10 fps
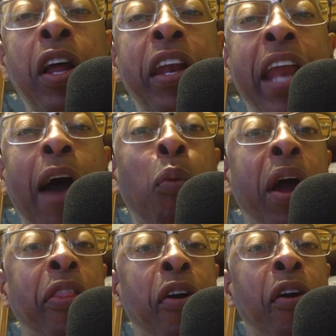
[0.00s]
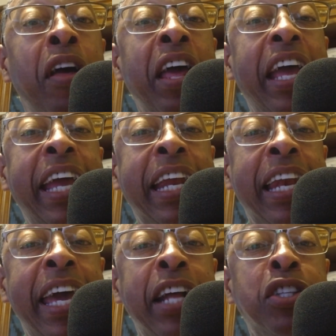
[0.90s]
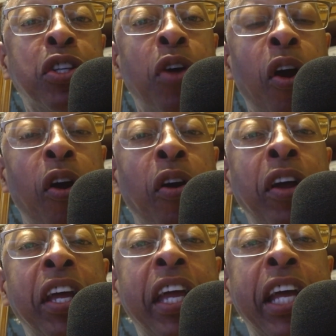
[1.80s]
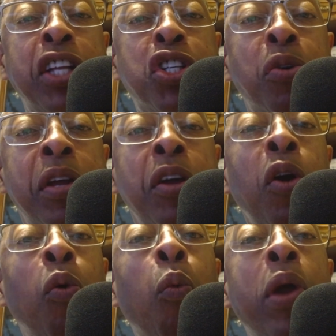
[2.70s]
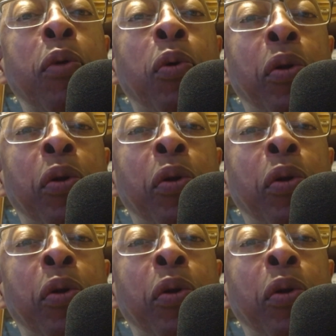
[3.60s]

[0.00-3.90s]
Now, whether it led to her injury, we will